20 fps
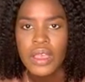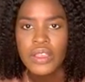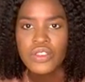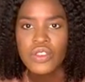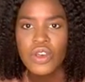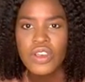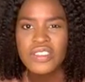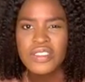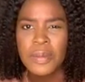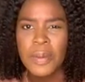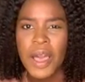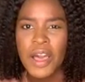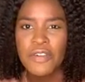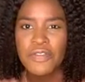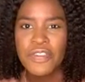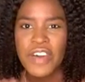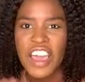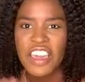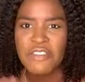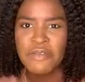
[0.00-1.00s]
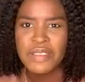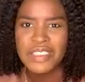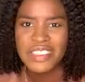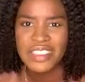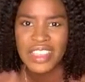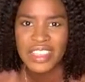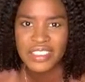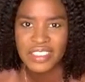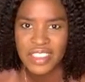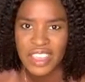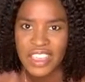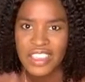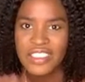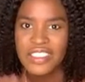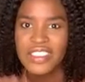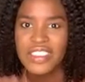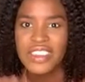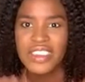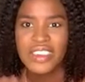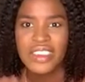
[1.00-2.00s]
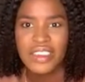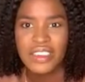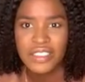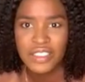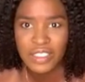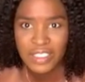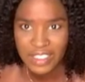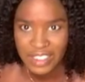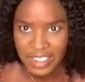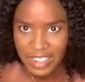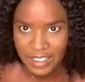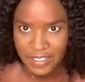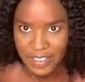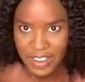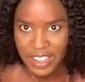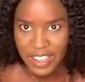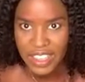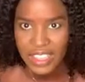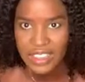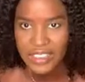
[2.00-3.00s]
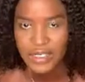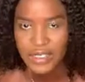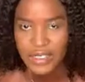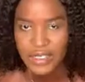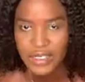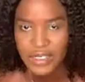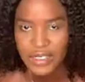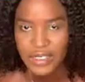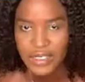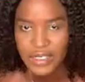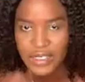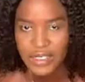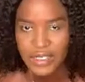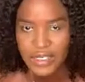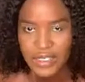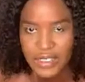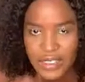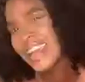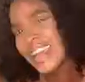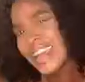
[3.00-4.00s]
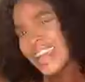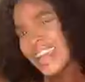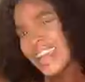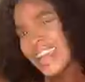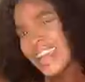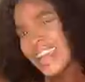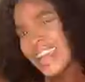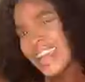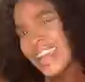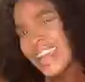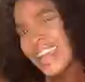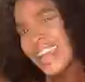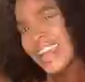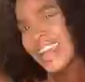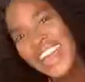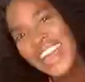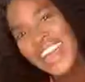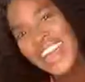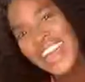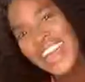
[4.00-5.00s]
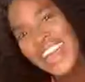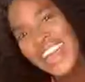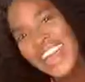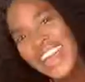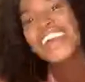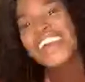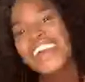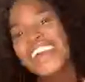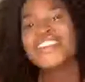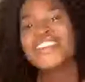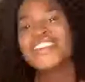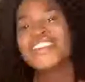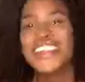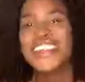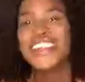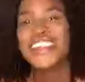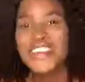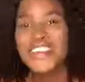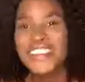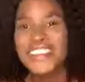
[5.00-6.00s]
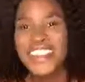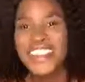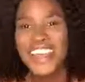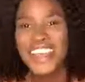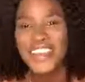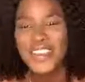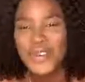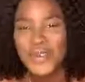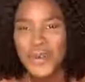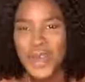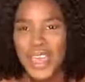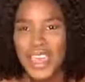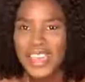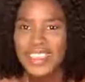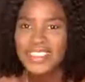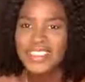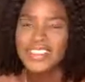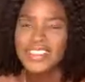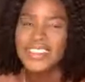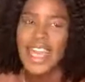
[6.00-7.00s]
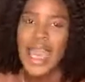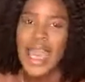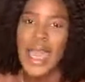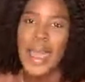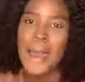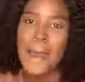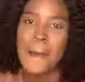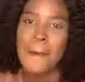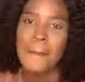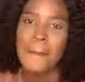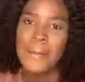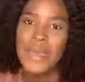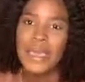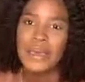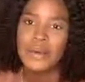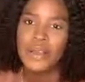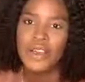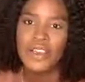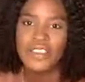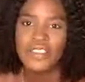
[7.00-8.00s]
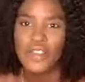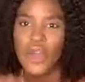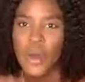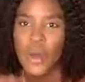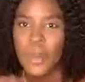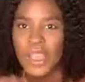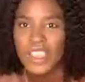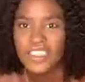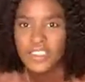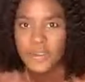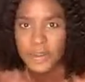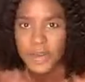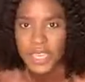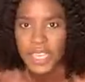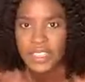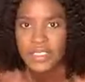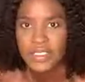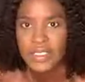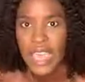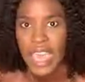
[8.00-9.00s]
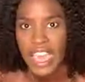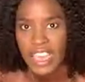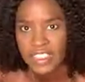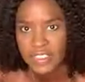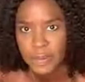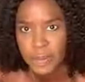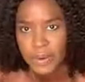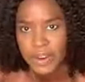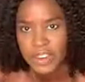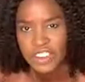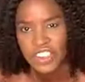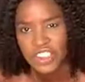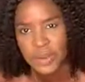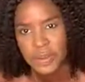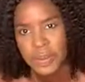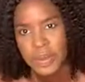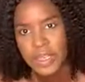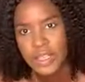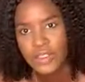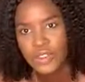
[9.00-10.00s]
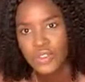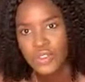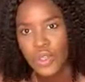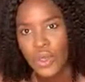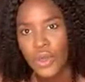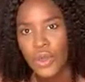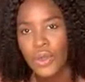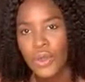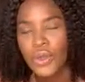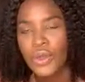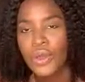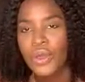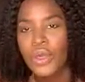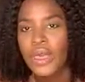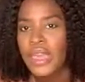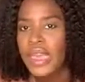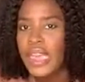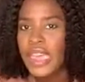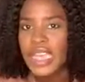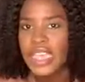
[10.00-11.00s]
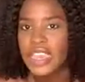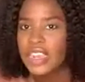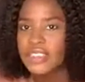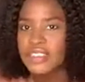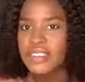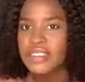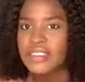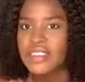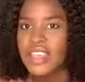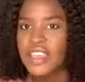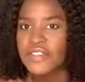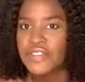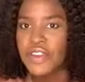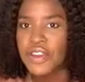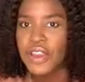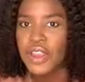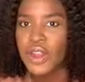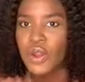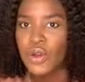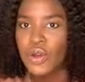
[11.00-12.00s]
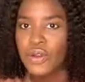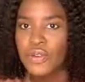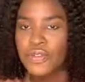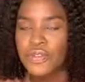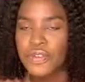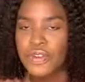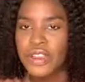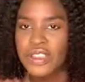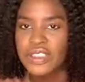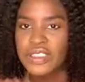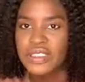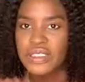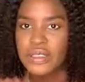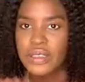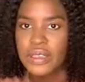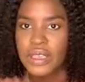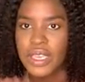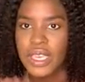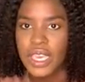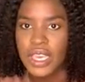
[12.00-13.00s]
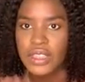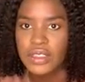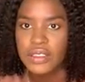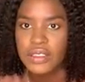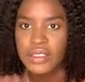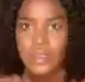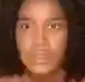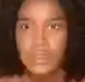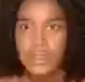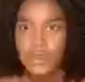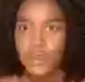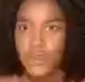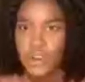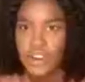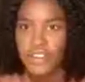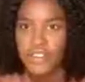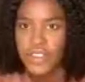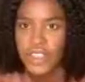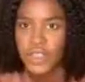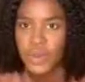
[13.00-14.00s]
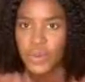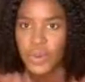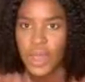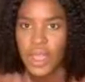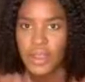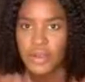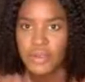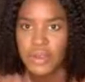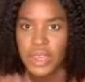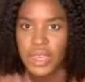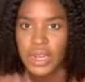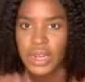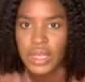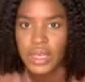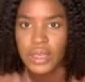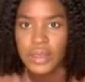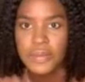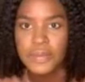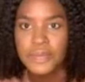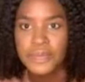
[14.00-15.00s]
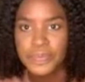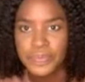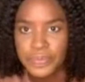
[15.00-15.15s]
it's about 5 business days to deliver I can't speak, to deliver to the US, because all my shipping is express shipping. So it doesn't take very long for it to get to wherever you are really.